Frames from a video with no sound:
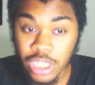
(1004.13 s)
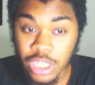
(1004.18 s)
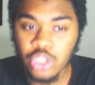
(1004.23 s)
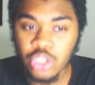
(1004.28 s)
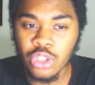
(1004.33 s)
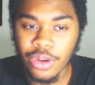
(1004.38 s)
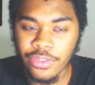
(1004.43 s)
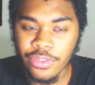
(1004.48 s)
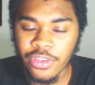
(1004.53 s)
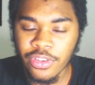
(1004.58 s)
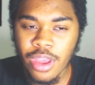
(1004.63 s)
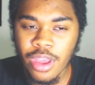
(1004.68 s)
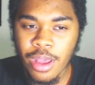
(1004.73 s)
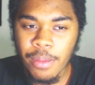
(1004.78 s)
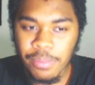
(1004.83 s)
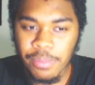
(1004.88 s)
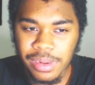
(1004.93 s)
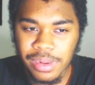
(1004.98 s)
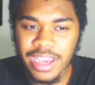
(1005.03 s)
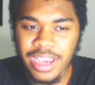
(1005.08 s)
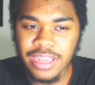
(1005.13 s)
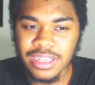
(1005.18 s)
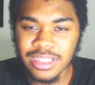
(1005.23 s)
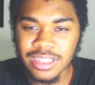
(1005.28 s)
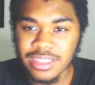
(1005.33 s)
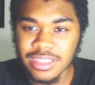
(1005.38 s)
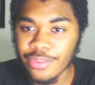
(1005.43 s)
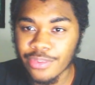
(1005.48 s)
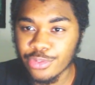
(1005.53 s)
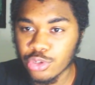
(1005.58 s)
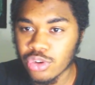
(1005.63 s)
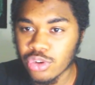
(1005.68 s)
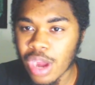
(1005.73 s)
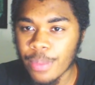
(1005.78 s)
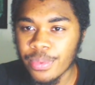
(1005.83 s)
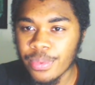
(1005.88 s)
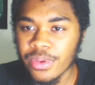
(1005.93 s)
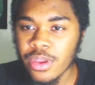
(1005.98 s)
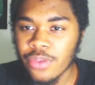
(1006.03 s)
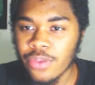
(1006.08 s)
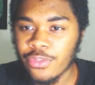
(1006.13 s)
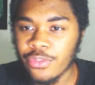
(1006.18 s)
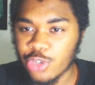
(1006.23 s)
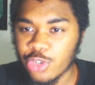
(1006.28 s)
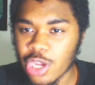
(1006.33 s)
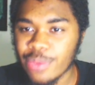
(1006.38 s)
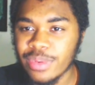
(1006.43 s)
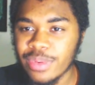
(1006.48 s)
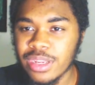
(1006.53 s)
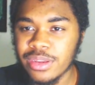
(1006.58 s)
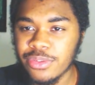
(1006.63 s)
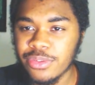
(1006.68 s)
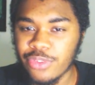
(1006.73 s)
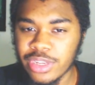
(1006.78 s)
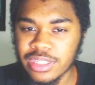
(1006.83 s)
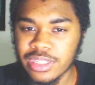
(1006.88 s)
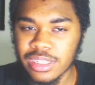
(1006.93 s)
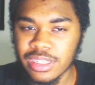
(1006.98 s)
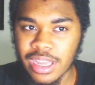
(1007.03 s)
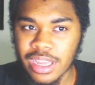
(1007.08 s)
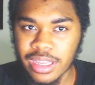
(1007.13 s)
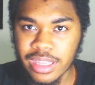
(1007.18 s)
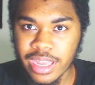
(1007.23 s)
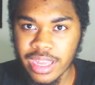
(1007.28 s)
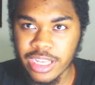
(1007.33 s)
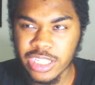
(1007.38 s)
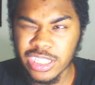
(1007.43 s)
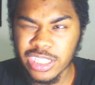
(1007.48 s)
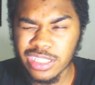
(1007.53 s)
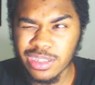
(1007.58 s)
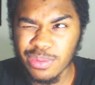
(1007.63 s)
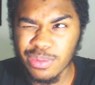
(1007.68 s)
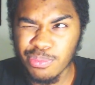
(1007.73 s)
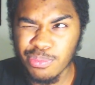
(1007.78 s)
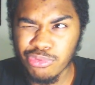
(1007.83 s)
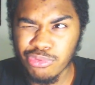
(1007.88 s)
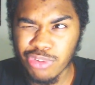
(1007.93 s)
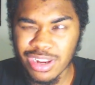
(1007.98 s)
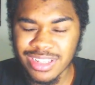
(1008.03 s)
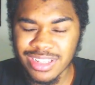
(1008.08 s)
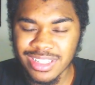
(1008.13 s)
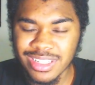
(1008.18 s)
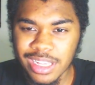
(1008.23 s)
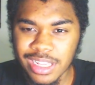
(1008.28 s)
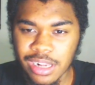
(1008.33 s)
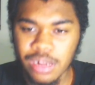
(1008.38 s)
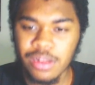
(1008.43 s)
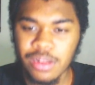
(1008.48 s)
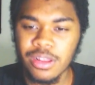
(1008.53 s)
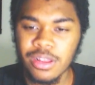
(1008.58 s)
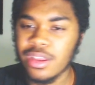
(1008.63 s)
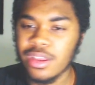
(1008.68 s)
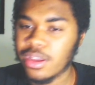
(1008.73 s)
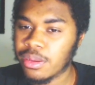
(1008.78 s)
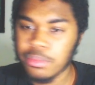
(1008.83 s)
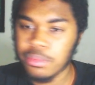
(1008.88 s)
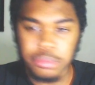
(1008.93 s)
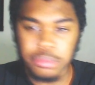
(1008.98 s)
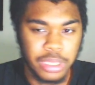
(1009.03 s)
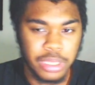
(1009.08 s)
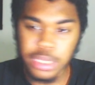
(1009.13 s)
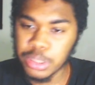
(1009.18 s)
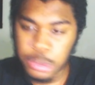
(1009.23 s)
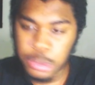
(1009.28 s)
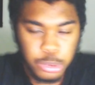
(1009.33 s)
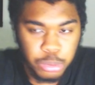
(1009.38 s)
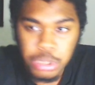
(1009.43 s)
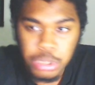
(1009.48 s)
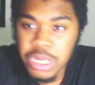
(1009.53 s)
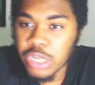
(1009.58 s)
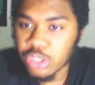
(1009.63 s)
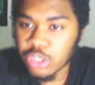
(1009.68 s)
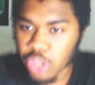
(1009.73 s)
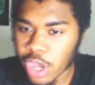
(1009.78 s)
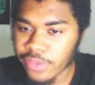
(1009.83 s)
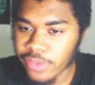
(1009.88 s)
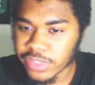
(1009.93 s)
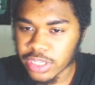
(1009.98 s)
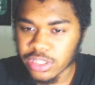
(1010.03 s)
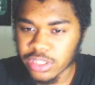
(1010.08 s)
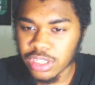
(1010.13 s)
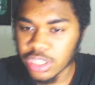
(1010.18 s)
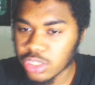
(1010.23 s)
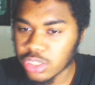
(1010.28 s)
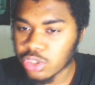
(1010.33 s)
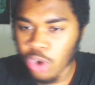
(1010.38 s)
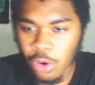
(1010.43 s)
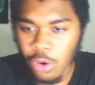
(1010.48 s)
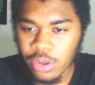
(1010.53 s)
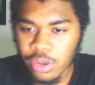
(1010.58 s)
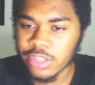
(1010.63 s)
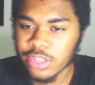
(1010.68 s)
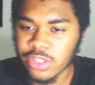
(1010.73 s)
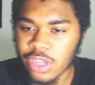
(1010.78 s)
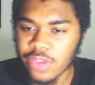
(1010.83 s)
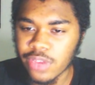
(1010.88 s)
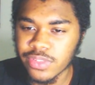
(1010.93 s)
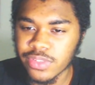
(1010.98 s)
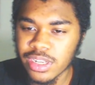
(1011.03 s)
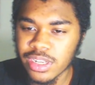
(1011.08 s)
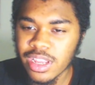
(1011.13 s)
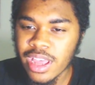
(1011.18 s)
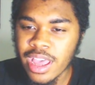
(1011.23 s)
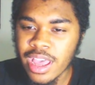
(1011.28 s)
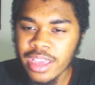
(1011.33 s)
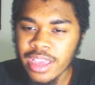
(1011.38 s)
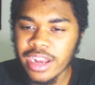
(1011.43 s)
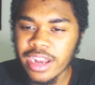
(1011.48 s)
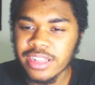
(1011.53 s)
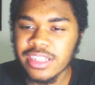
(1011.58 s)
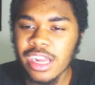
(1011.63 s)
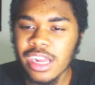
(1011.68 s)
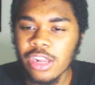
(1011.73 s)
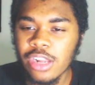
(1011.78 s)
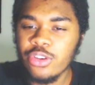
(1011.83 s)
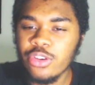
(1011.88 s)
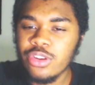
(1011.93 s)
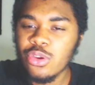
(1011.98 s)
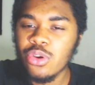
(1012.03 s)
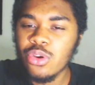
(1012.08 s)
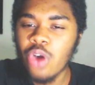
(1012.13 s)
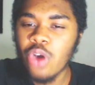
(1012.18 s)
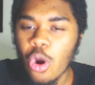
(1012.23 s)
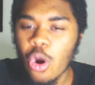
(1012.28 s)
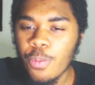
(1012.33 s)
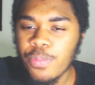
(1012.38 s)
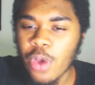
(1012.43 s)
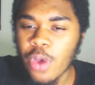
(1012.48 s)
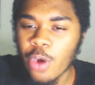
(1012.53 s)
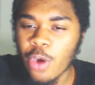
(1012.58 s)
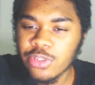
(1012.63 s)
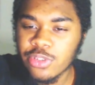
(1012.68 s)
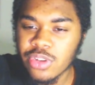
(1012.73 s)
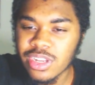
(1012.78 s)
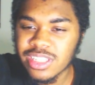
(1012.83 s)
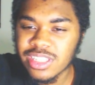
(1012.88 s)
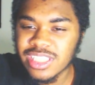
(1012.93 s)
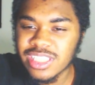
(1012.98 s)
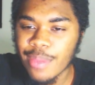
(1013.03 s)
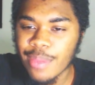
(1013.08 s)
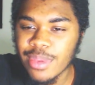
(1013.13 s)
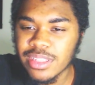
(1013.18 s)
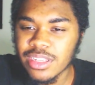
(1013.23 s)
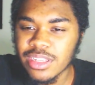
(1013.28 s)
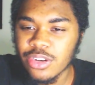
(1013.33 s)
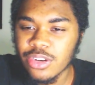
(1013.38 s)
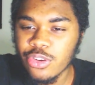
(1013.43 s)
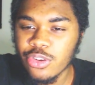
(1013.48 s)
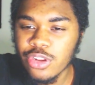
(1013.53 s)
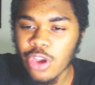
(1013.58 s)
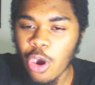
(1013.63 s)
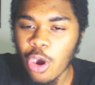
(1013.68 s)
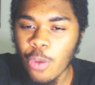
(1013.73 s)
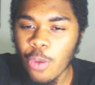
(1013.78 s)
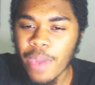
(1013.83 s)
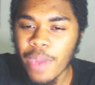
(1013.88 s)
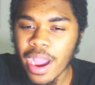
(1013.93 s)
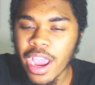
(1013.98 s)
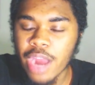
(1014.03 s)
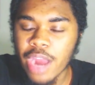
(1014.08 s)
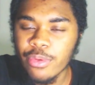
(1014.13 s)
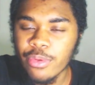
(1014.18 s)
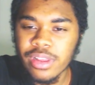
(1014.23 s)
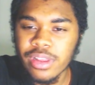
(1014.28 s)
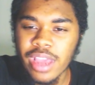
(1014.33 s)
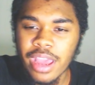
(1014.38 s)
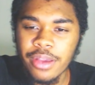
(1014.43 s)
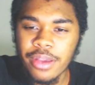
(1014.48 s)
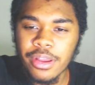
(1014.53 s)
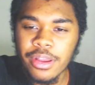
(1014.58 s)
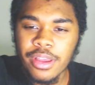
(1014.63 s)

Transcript: have played instead of Trapp for Germany recently against Brazil. He deserves it. He totally deserves it. Can you tell who do you hope goes to the semis and who do you hope Bayern will get?